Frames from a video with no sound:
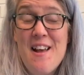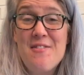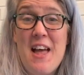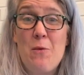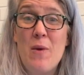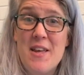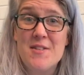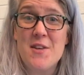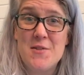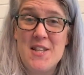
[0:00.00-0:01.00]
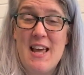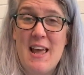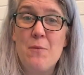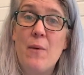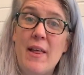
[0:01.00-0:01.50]
that we
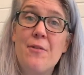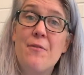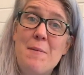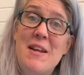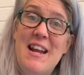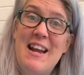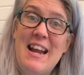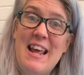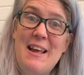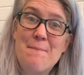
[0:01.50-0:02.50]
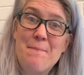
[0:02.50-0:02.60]
associate with femininity.